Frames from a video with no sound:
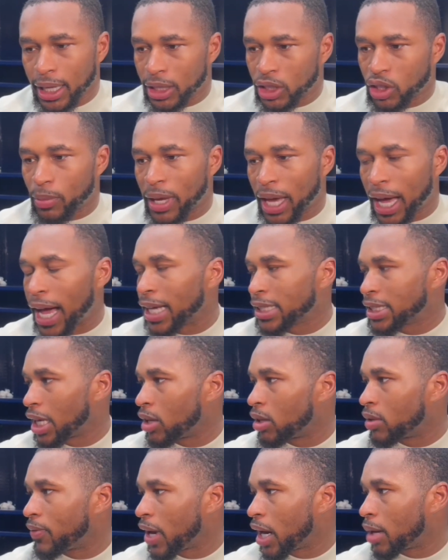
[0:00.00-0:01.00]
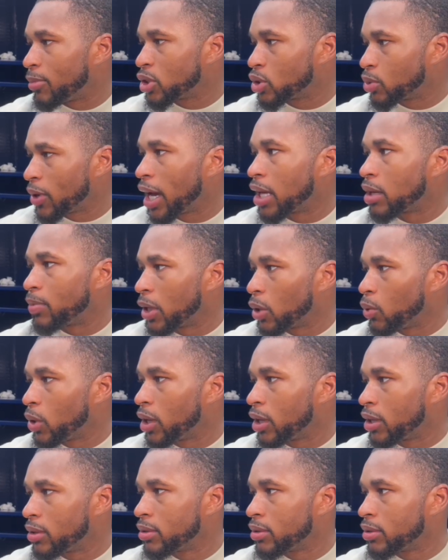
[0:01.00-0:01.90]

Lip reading: It's going to be a hostile environment, so we have to play well.